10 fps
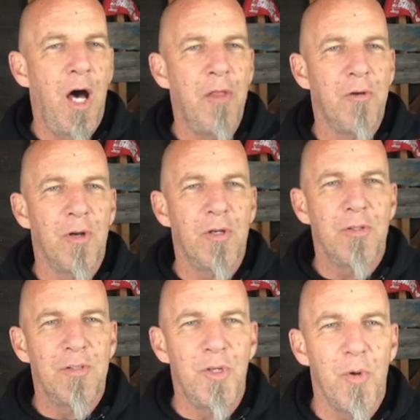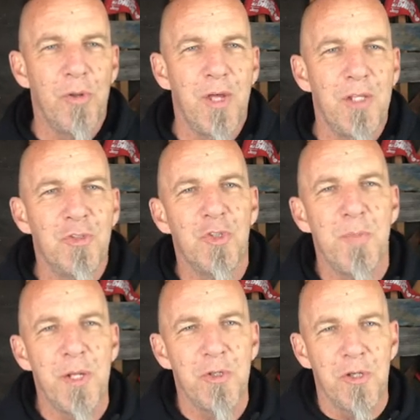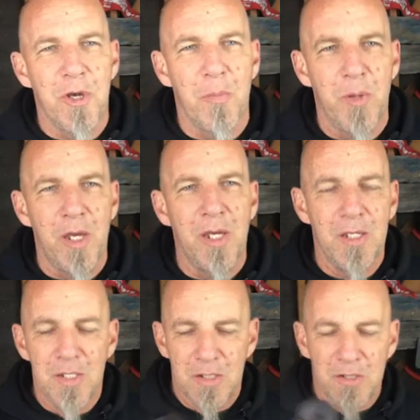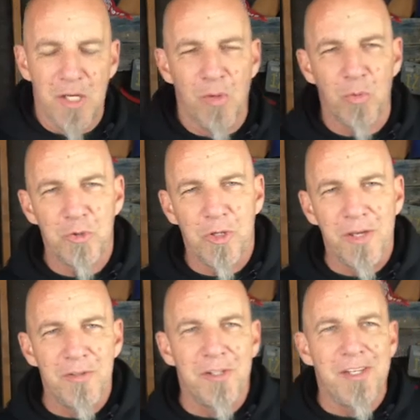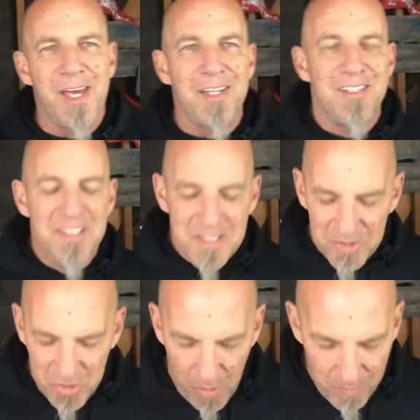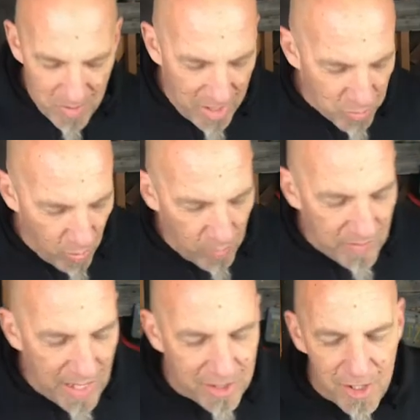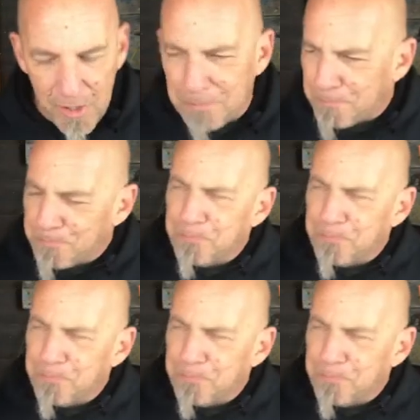other urethane suspension company. We'll just leave it at that. So that's what we've got there.